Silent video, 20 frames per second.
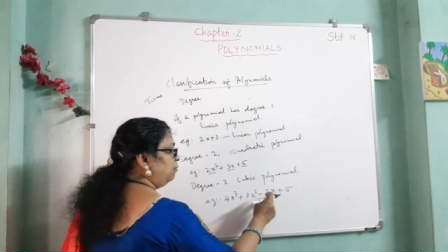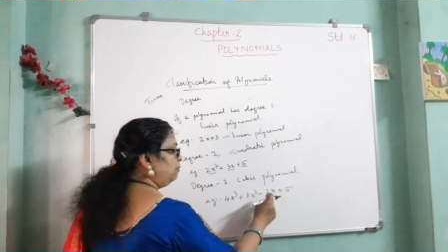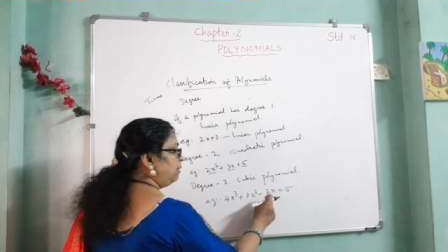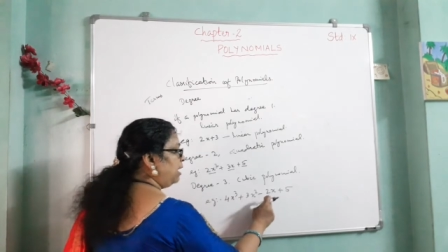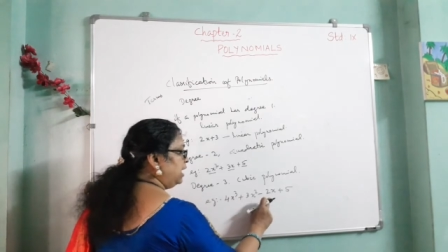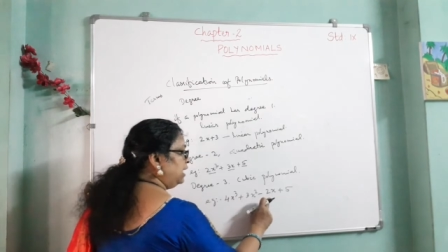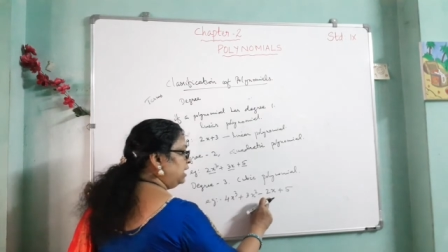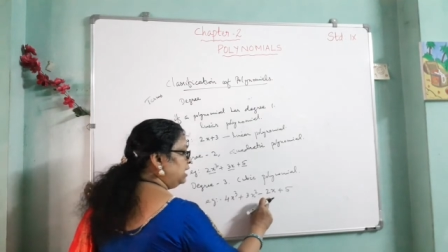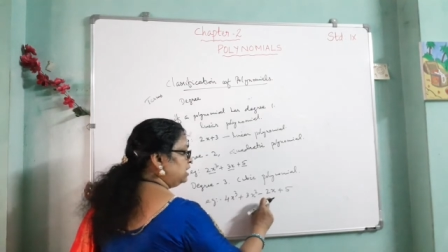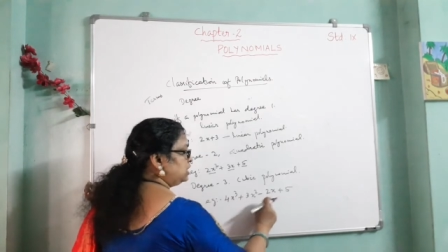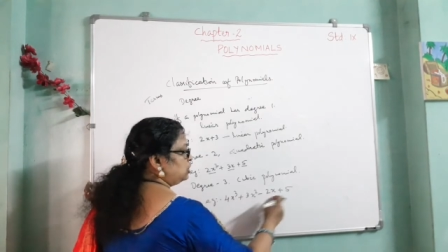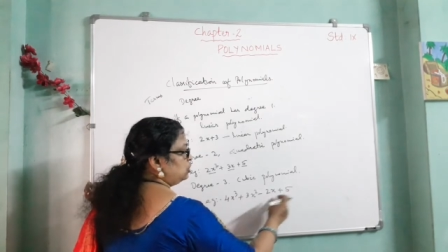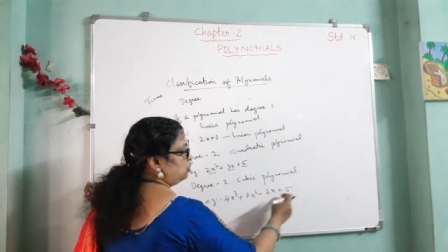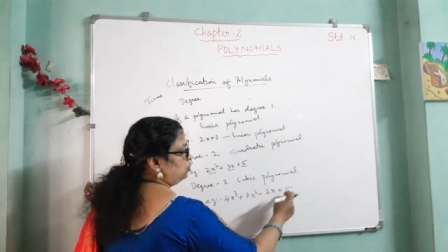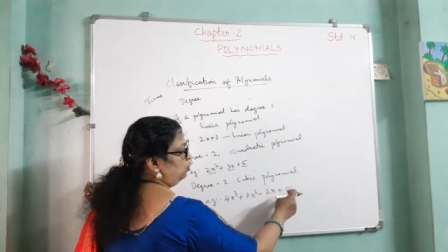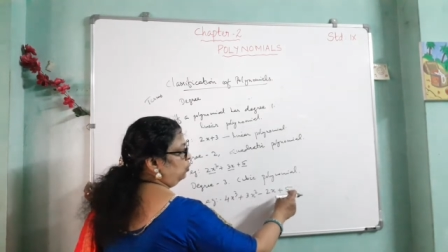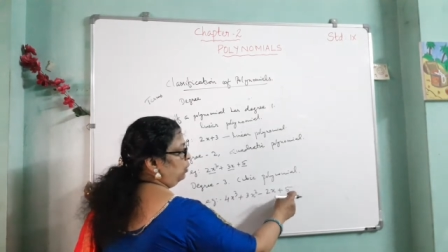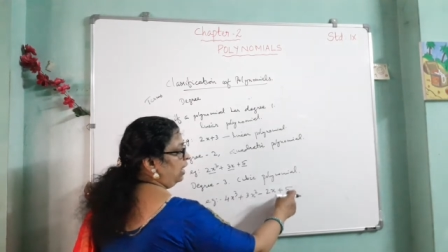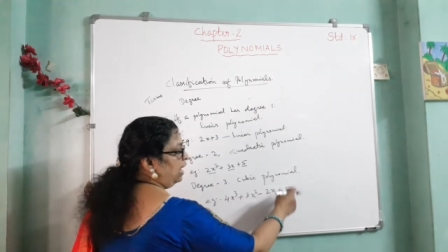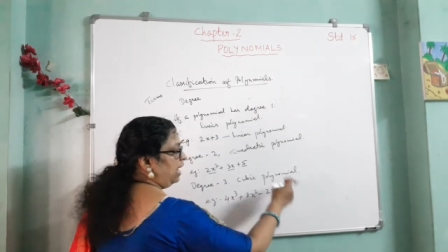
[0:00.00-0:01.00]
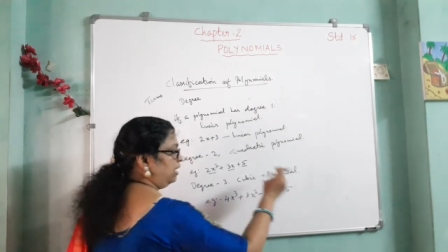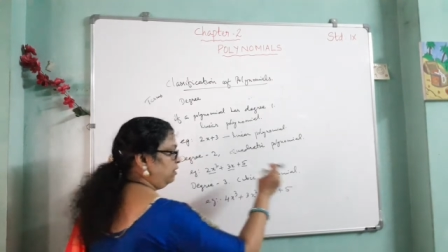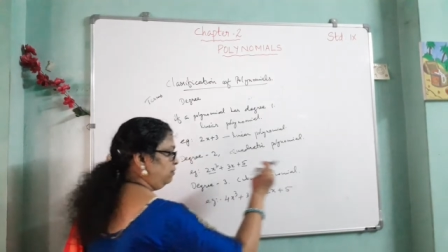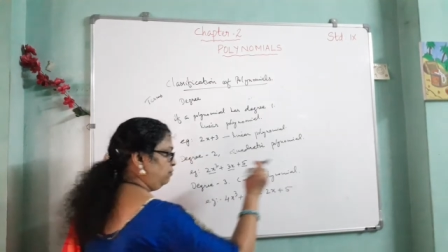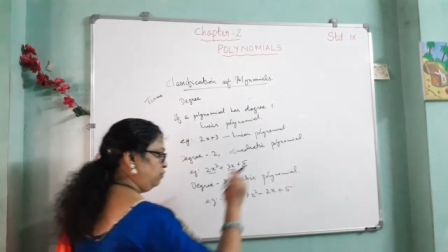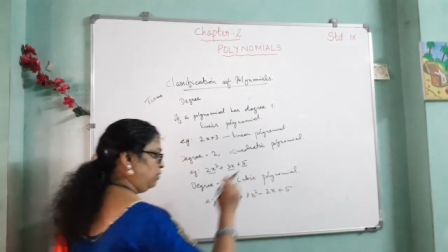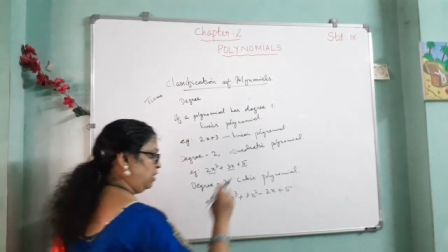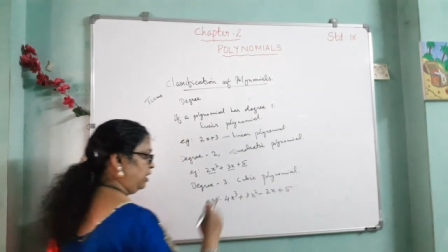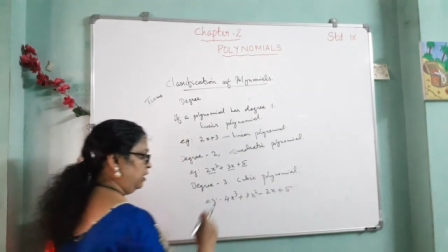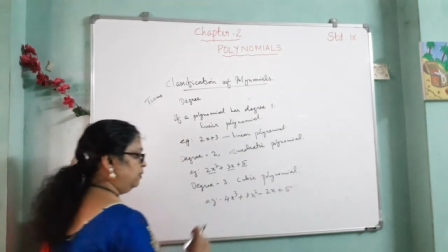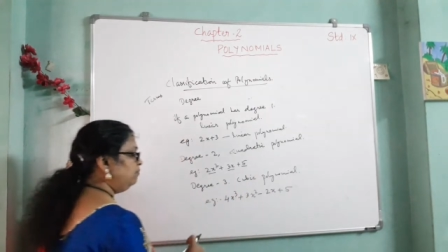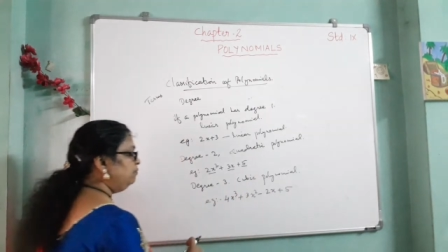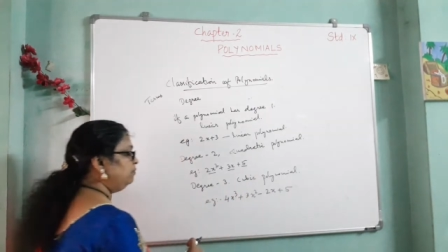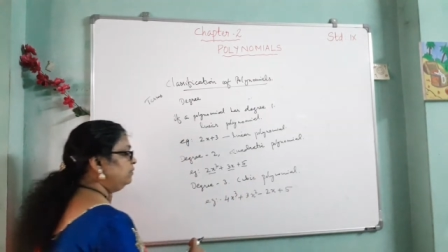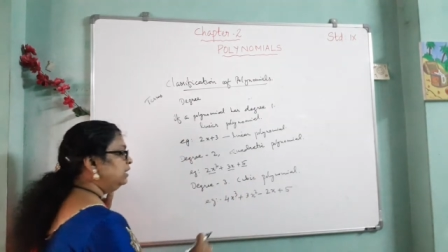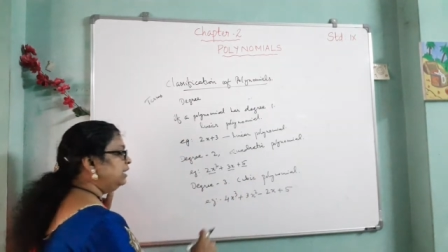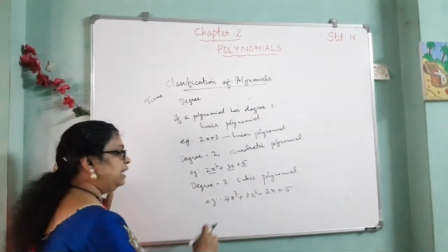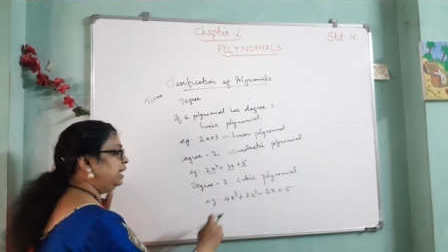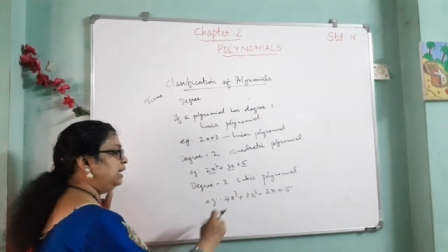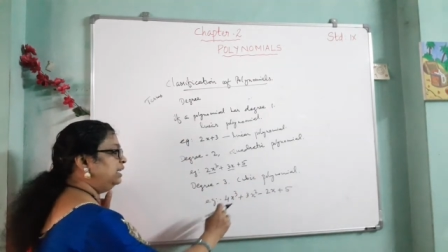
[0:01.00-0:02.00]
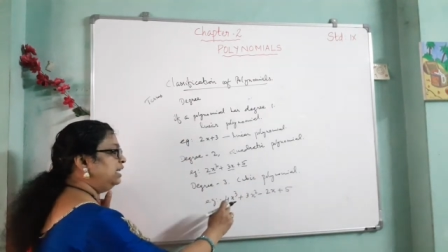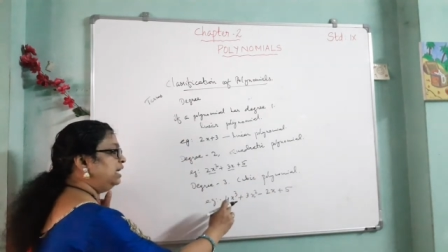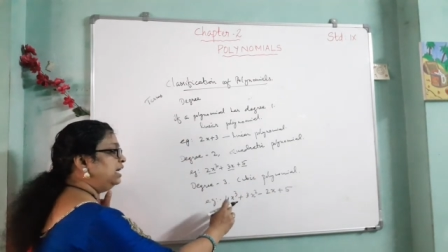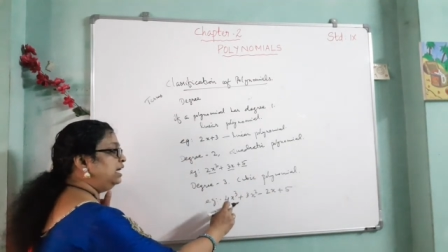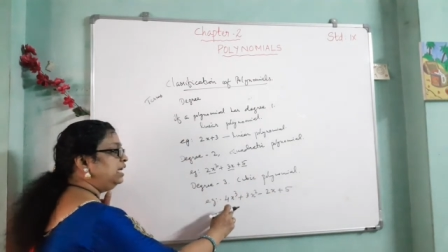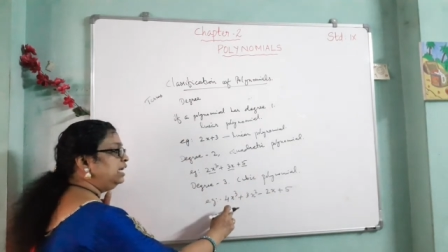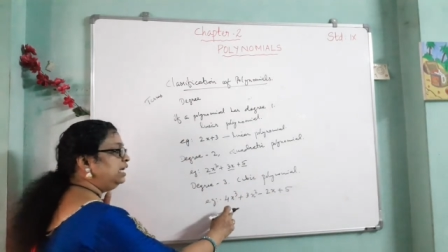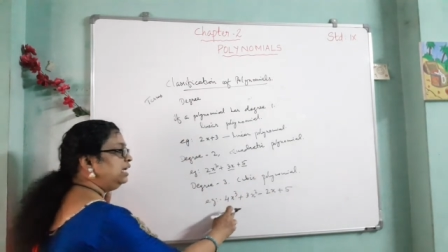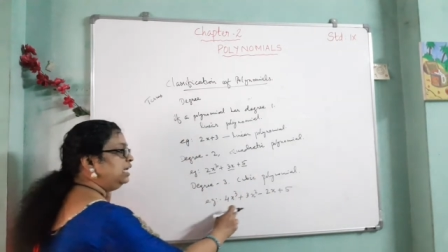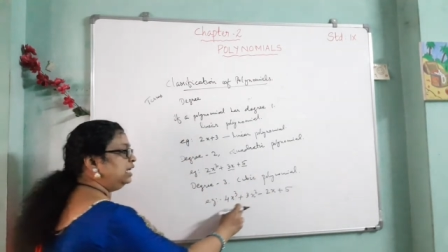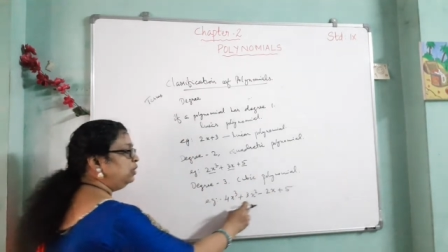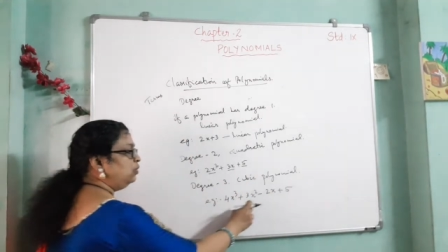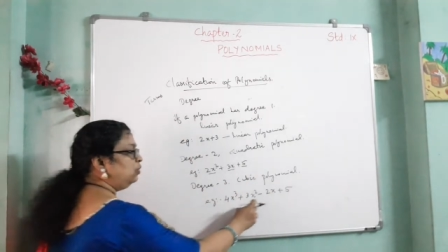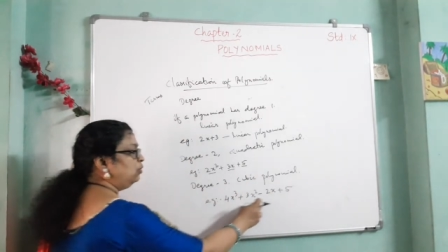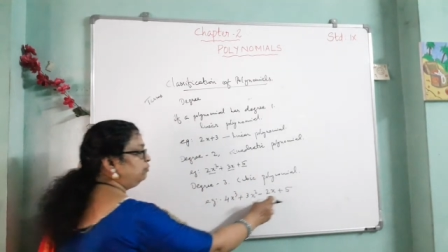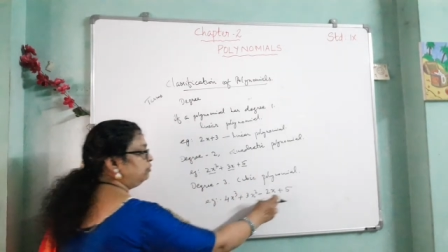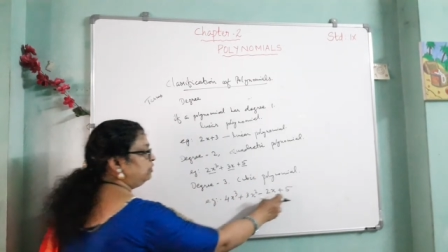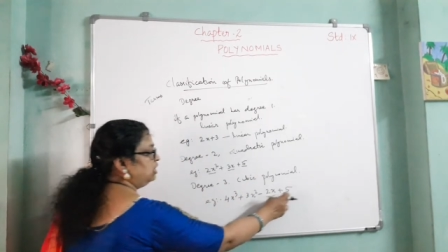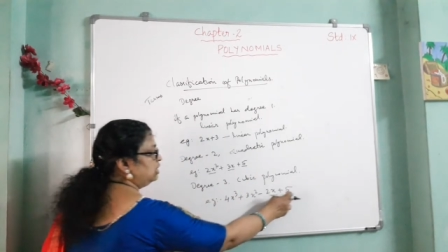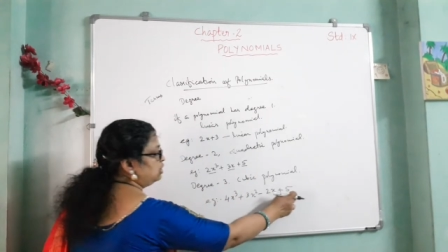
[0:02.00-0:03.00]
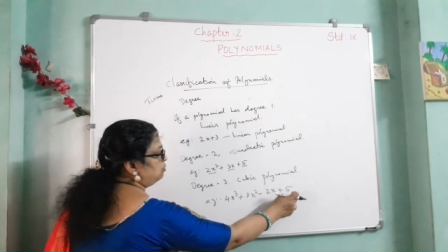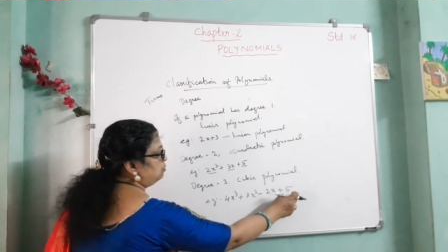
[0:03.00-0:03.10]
minus 2 and 5. Then the degree of this